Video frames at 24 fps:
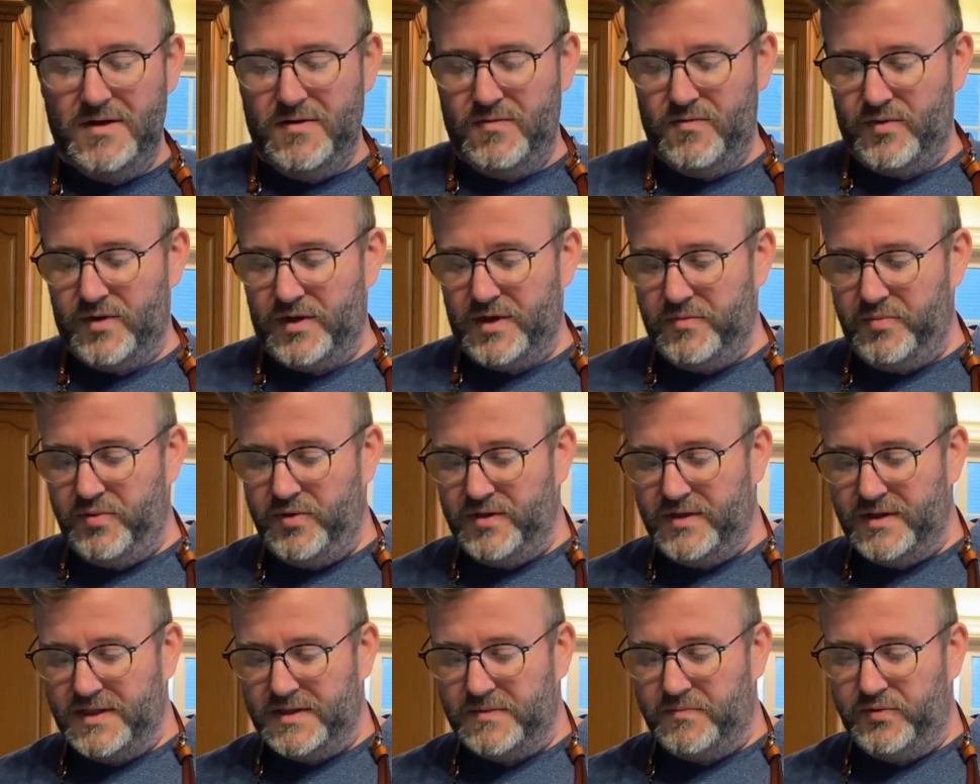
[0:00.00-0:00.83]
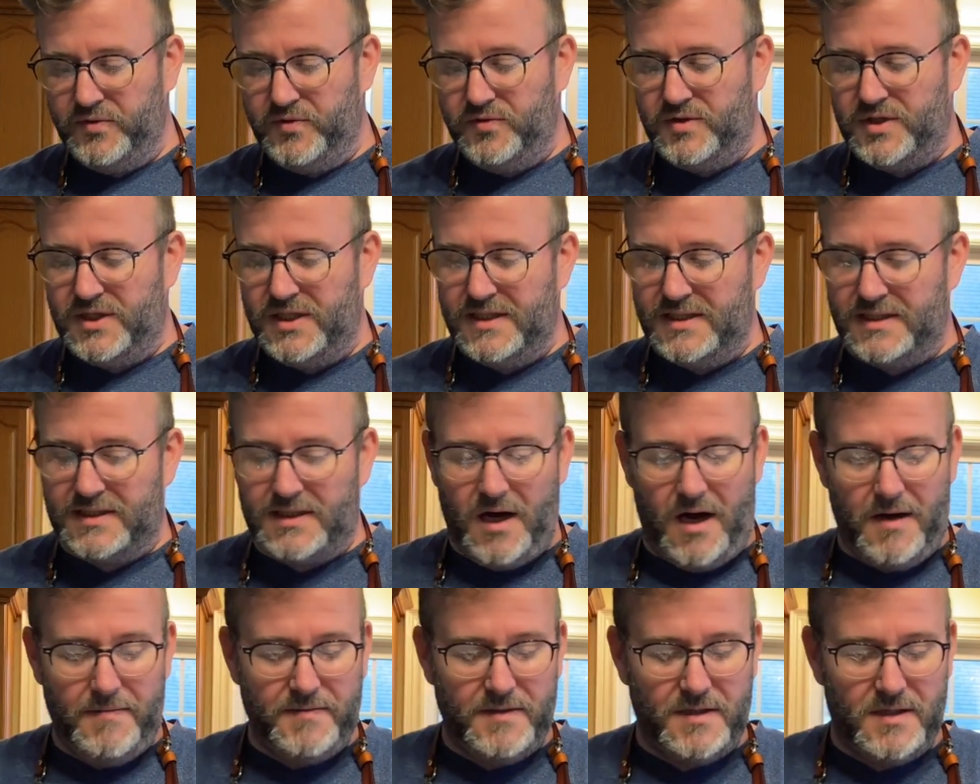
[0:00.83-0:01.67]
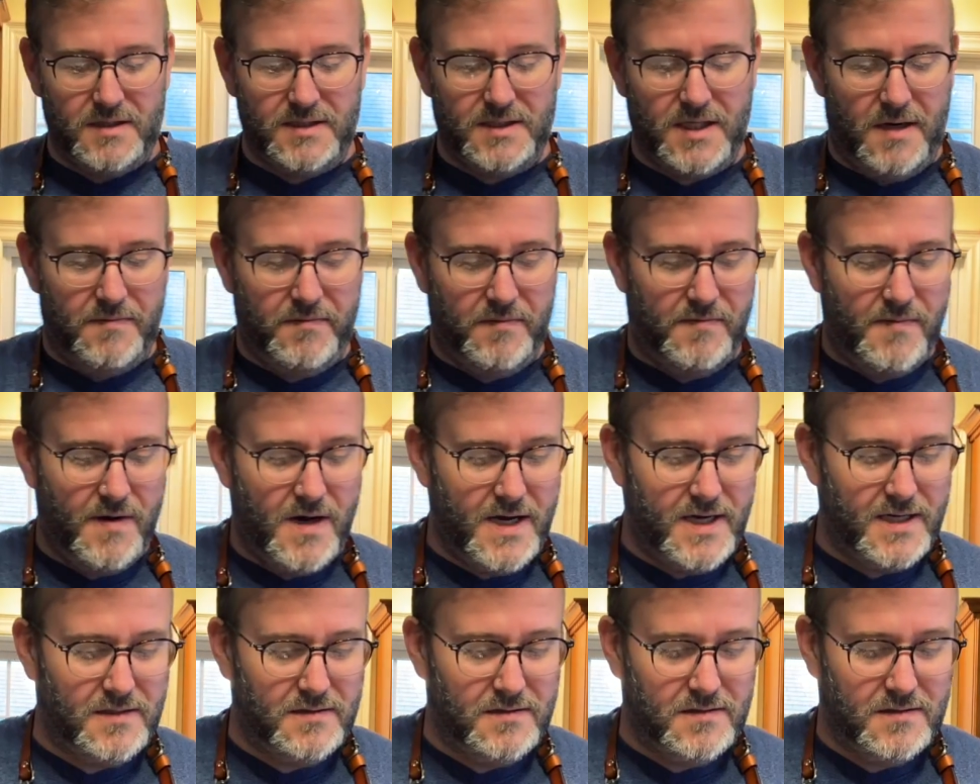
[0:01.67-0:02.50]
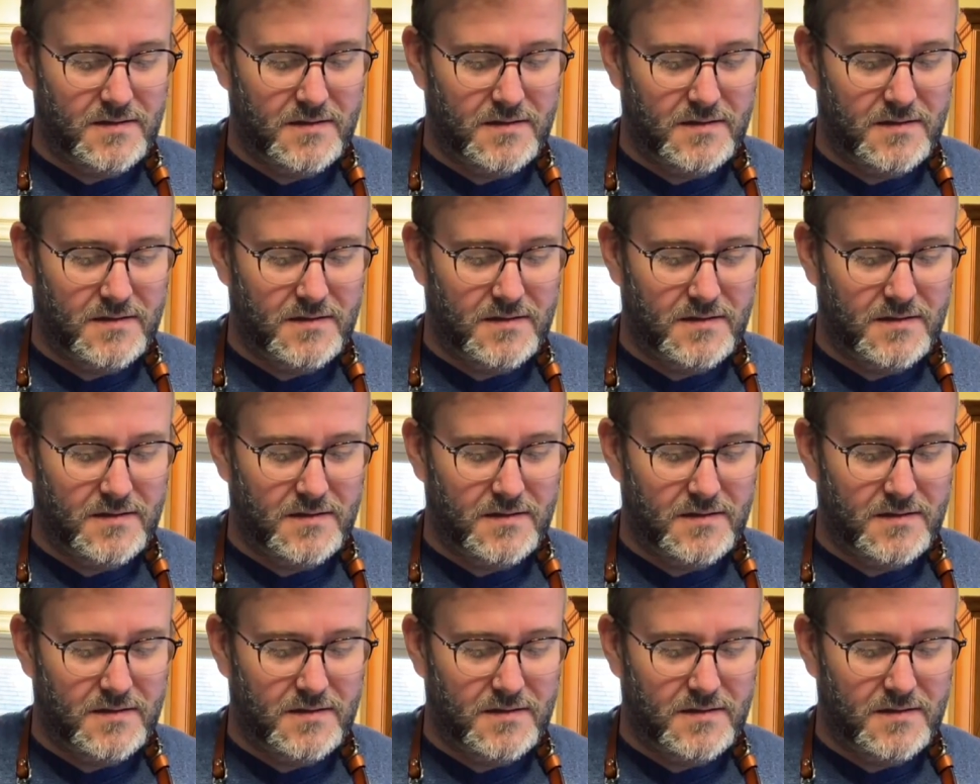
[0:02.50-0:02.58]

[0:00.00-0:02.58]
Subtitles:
We're gonna put this blue cheese topping on top of mine.